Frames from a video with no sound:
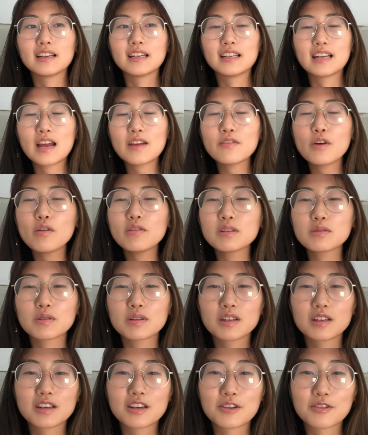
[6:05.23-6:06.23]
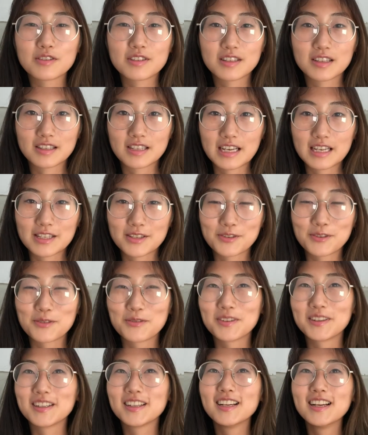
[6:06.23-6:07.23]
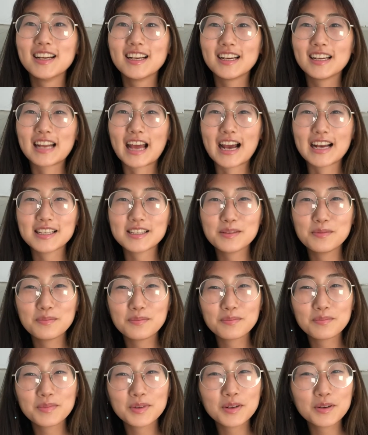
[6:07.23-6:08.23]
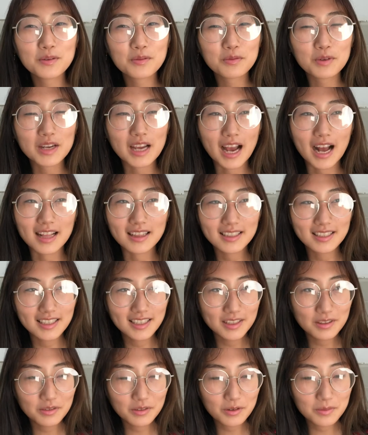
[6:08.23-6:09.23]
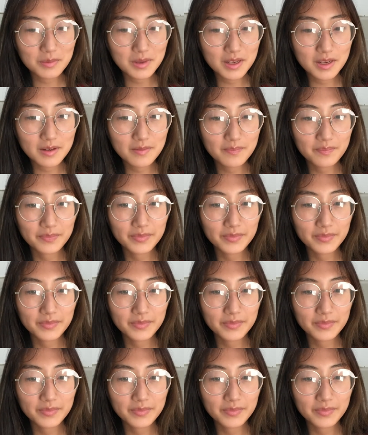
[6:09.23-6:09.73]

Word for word: And I've always wanted to do it since high school, but it hasn't been a reality for me